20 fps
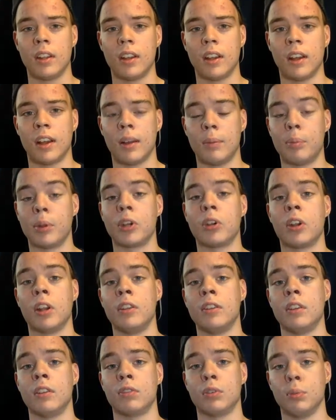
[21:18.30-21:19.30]
a better
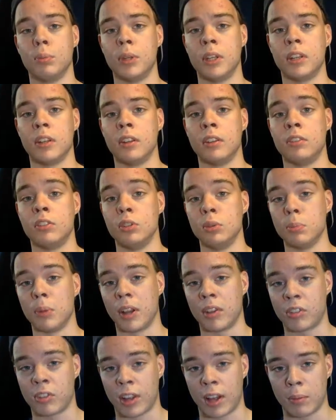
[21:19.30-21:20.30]
idea for me to do my
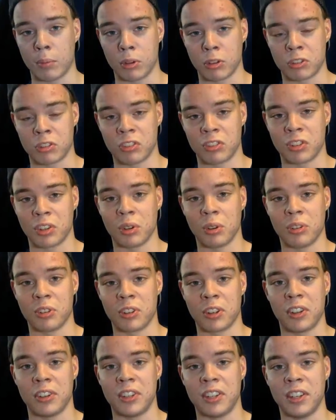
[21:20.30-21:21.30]
stop motion series
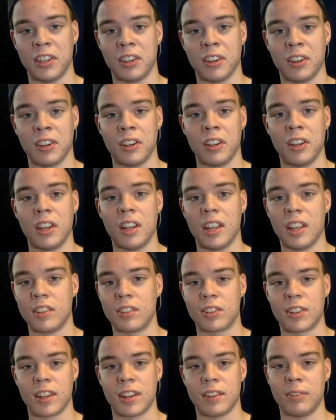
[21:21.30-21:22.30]
on here
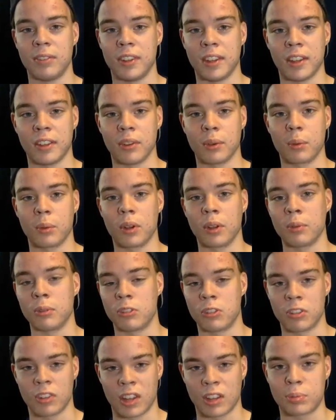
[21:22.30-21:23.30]
instead of the other one,
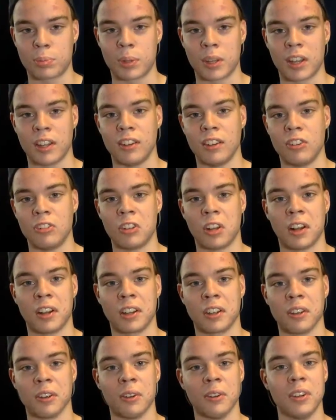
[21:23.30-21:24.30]
which is SPI
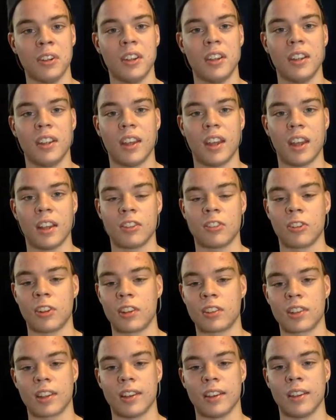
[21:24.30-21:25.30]
Ninjago. And so that's
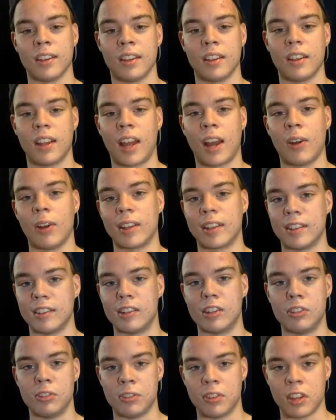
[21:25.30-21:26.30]
kind of how I
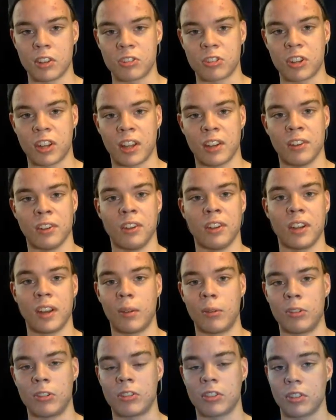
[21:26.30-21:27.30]
continued this channel, and I
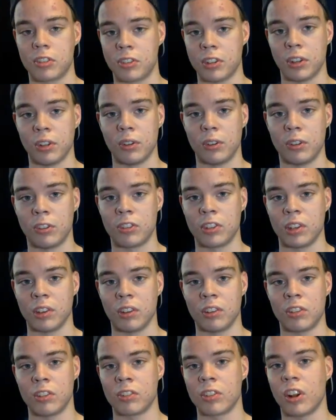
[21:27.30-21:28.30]
was still doing
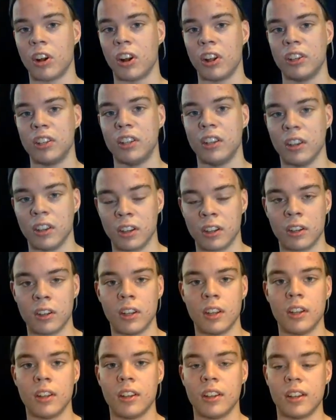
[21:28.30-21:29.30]
series on here.
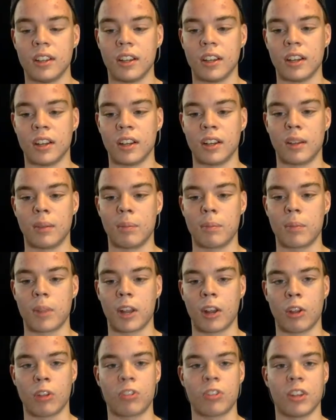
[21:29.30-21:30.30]
And I
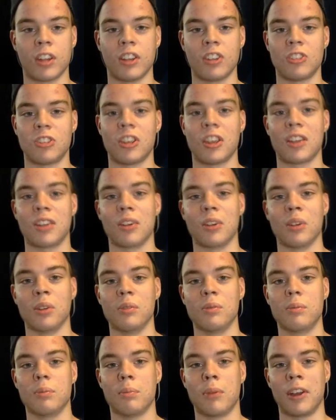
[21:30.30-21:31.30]
also had a channel,
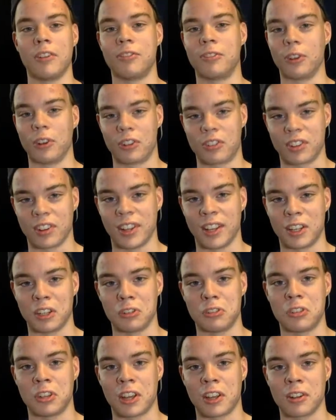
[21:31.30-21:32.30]
my first Lego
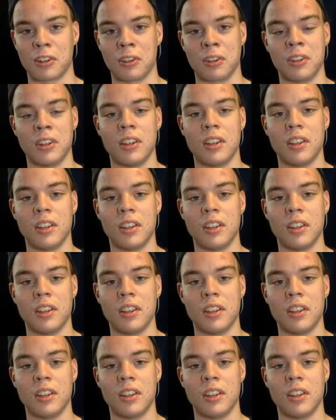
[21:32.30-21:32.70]
channel,